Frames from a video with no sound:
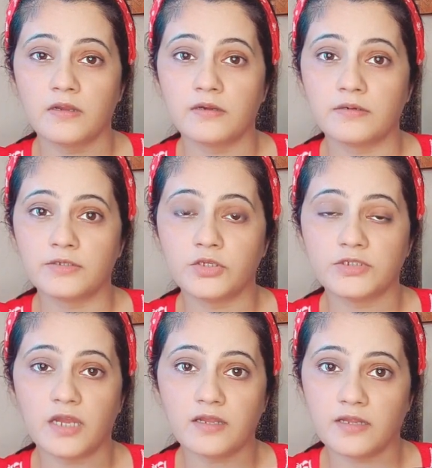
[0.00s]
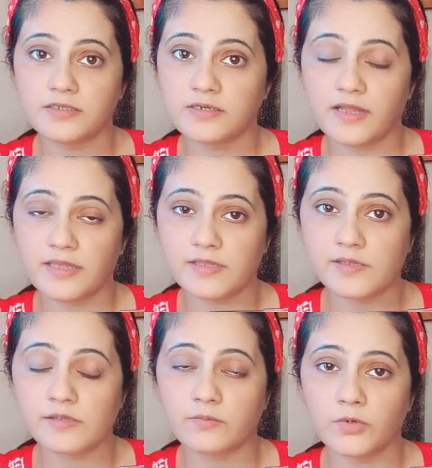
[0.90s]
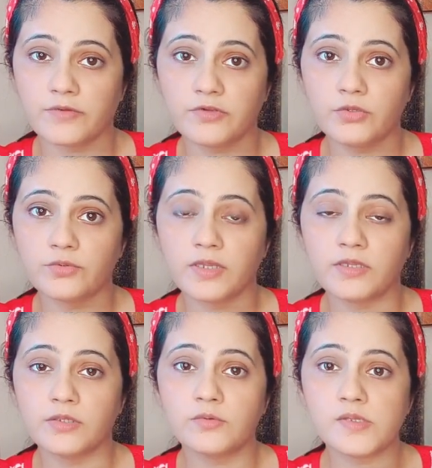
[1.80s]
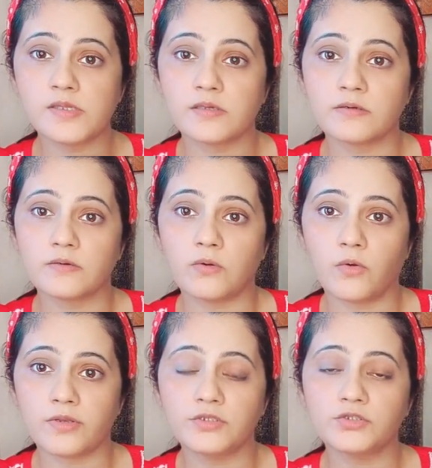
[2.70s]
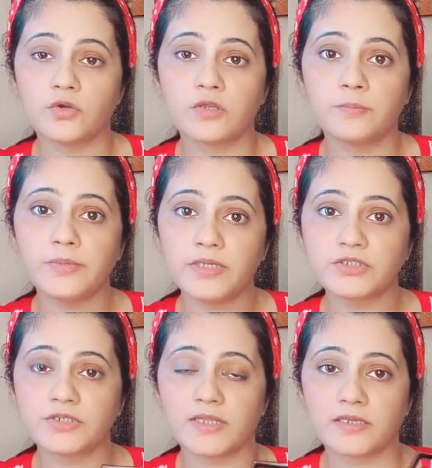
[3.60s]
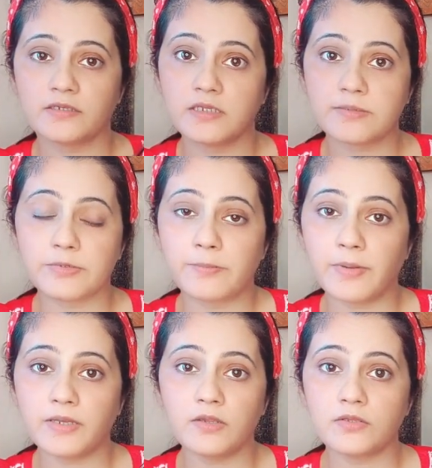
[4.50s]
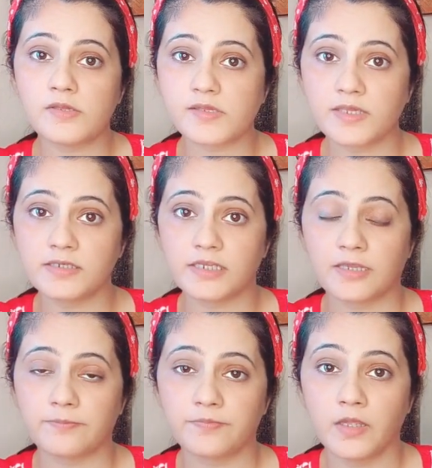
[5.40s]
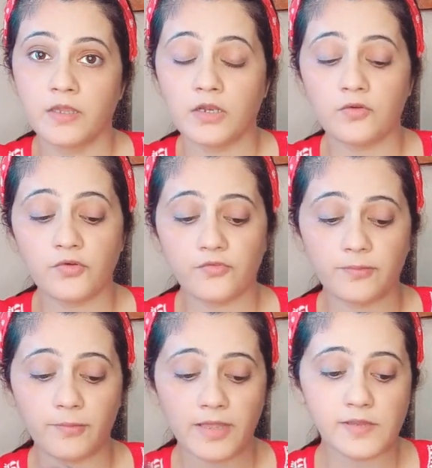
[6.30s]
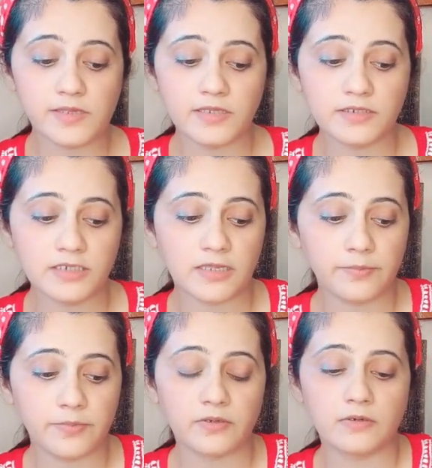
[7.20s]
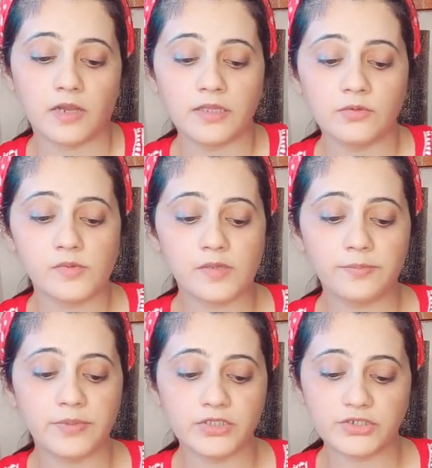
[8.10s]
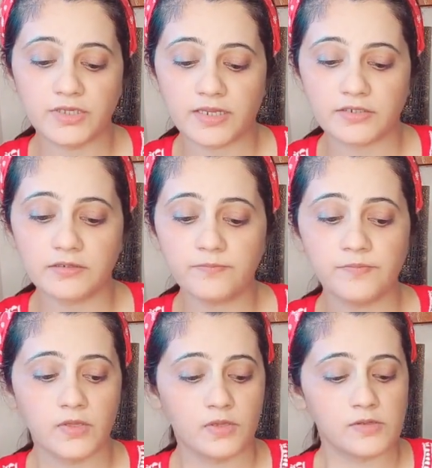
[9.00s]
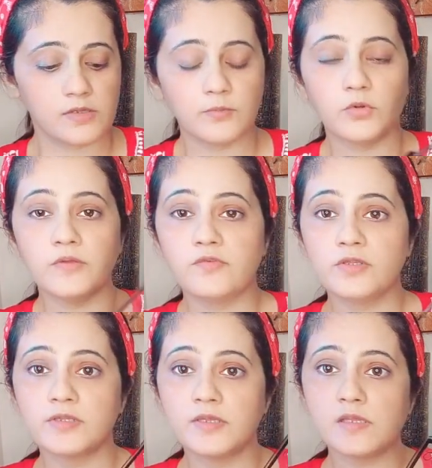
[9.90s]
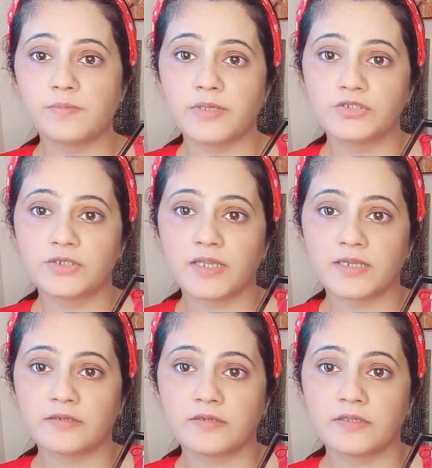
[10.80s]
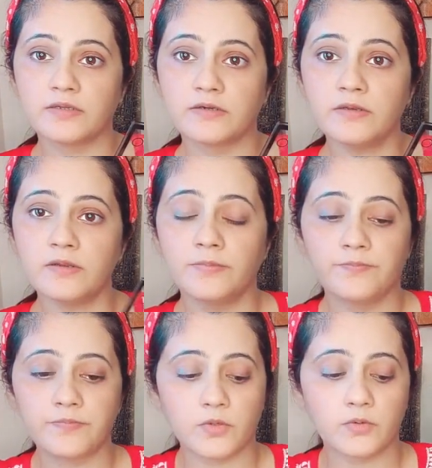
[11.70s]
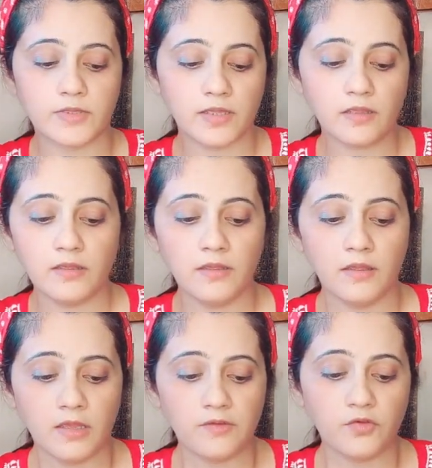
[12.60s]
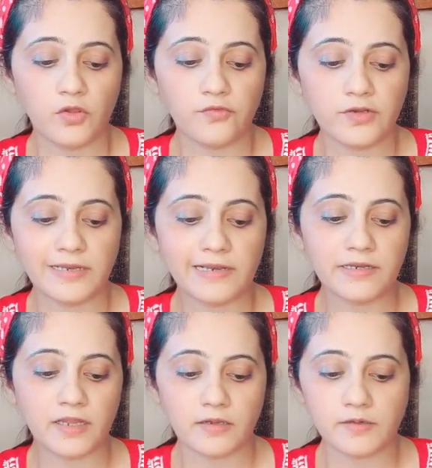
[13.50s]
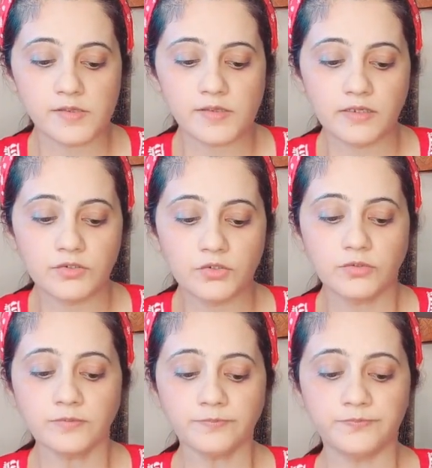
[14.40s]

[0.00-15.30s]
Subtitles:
your dark under eyes, whatever, you can use orange or a peach corrector depending on your skin type. Now for my skin type, I use a peach corrector. So I'm going for this peach corrector here. Okay, if you have a little darker skin tone,